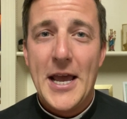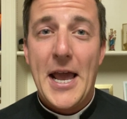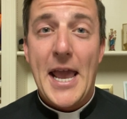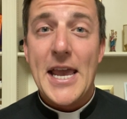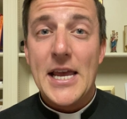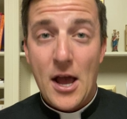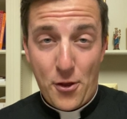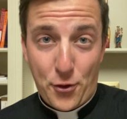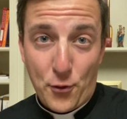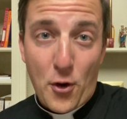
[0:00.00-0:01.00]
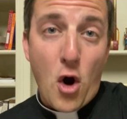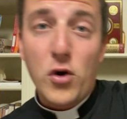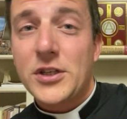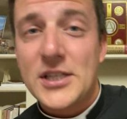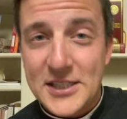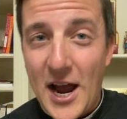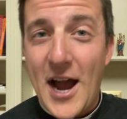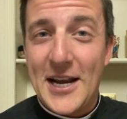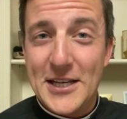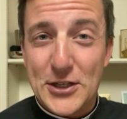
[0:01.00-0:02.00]
He throws aside
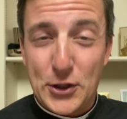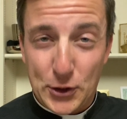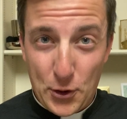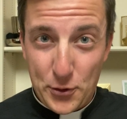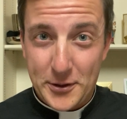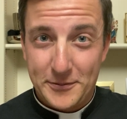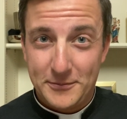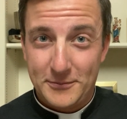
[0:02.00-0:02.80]
his cloak.